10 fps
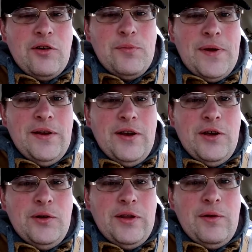everybody
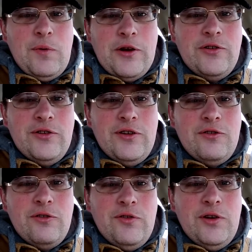know that watches
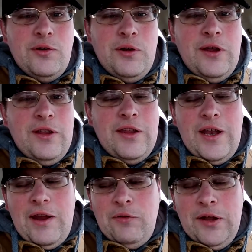this review that
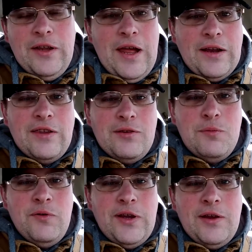I really like this
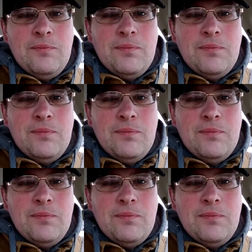movie.